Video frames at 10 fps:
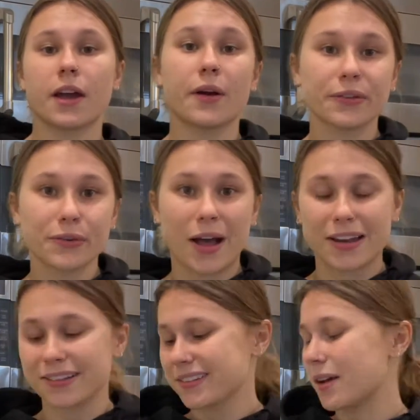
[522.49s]
I also
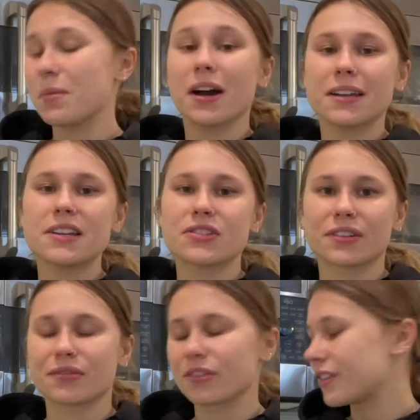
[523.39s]
added some honey
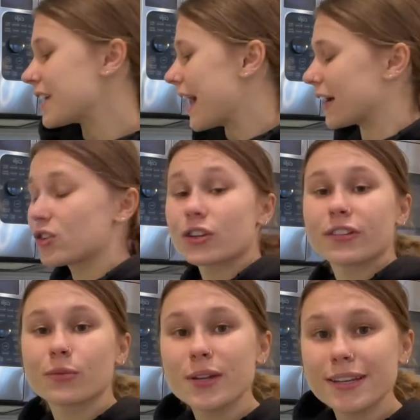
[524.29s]
just for the extra
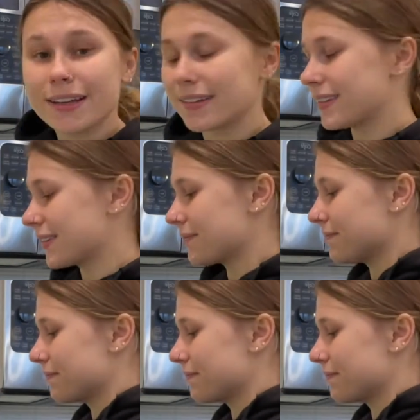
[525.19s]
sweetness.